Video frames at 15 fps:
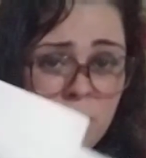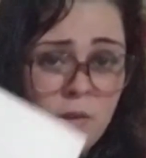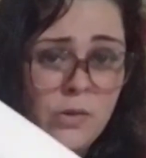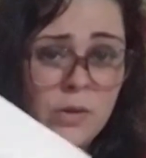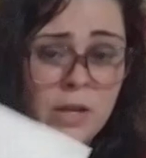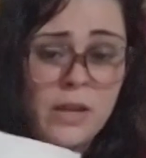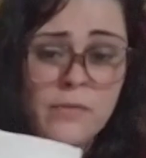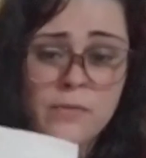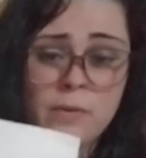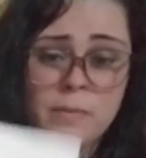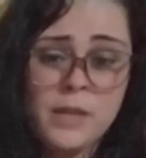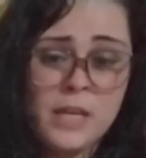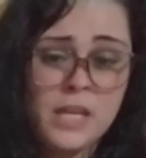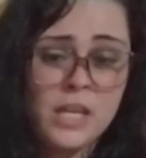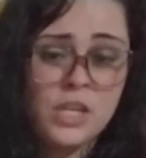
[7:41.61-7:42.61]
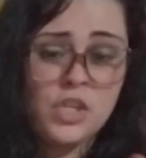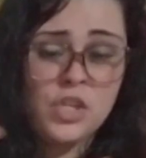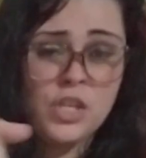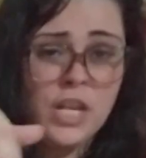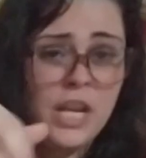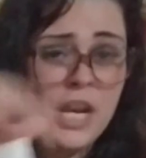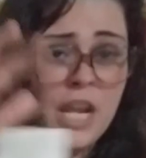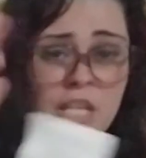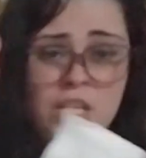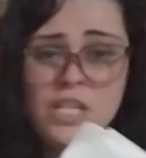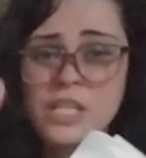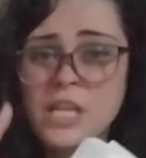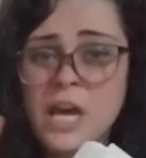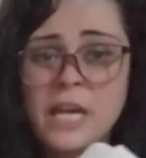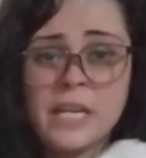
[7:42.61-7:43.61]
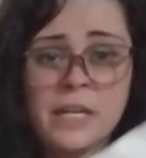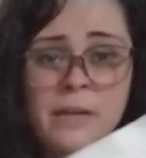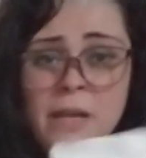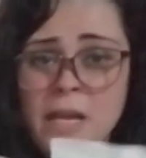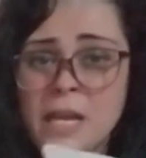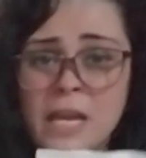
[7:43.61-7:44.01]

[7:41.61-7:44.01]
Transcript: okay, from the kitchen, and I just cut it.